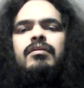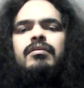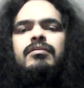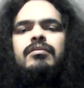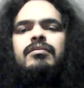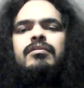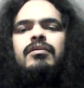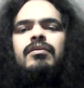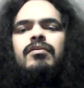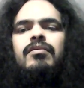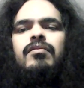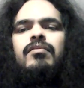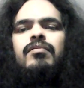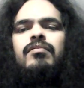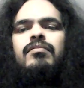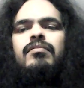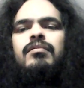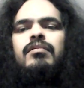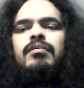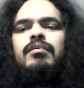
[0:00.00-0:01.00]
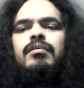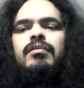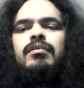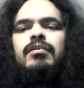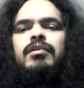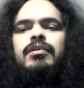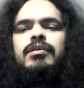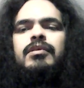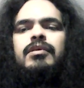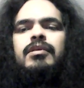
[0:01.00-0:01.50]
so
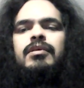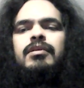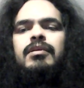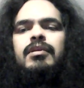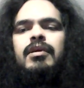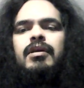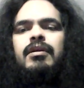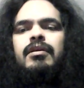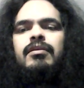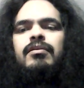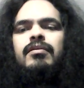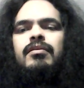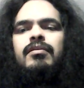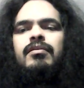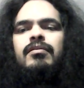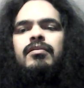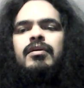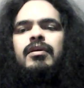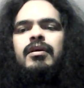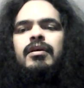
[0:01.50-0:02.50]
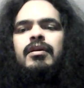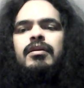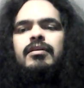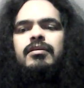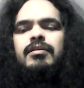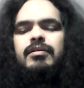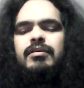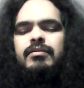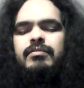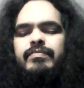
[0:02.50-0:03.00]
just letting you know ahead of
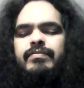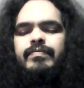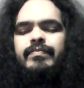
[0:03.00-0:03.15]
time.